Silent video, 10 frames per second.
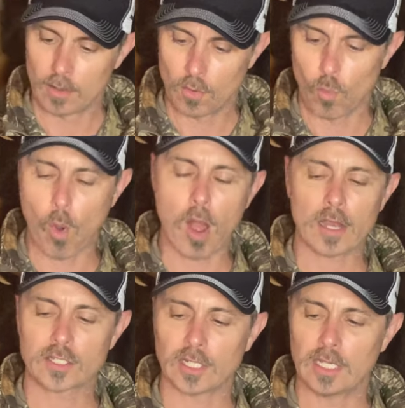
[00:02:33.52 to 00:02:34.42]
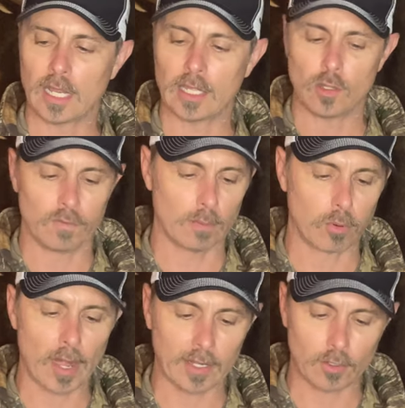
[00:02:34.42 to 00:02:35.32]
washed in a U V
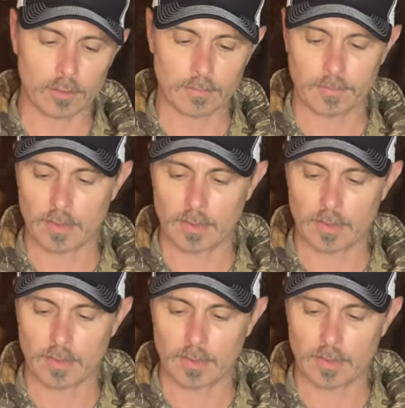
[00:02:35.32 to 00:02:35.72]
brightener.